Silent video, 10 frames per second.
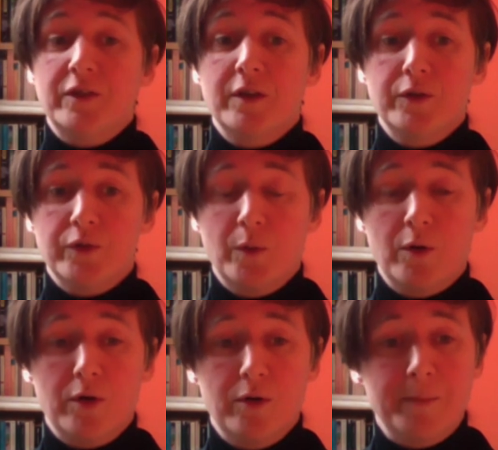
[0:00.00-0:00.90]
to those who
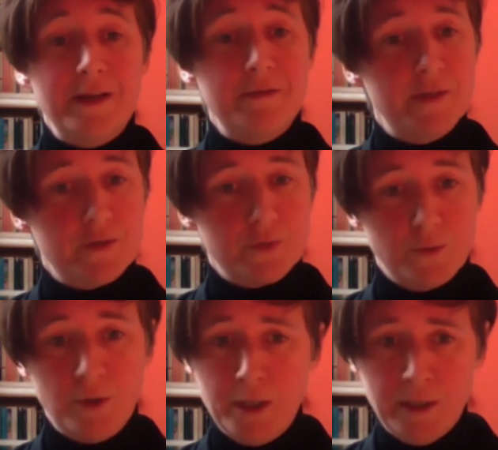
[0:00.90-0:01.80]
are on benefits or